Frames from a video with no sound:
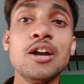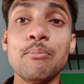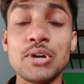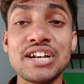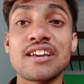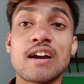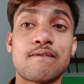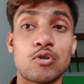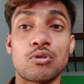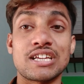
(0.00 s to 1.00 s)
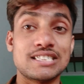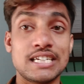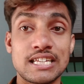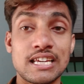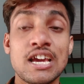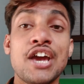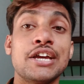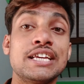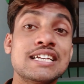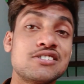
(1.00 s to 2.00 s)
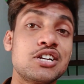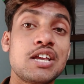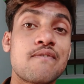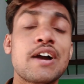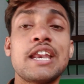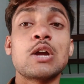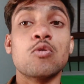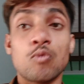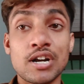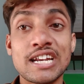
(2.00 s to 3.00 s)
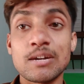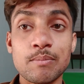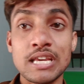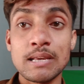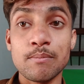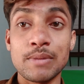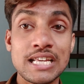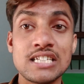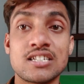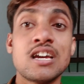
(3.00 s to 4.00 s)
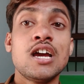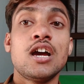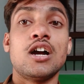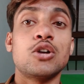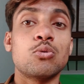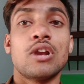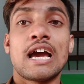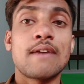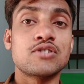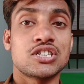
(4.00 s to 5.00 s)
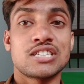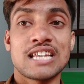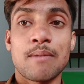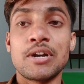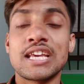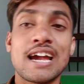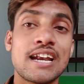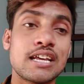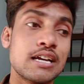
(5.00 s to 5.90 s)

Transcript: building a floating city. He is redefining what it means to live sustainability and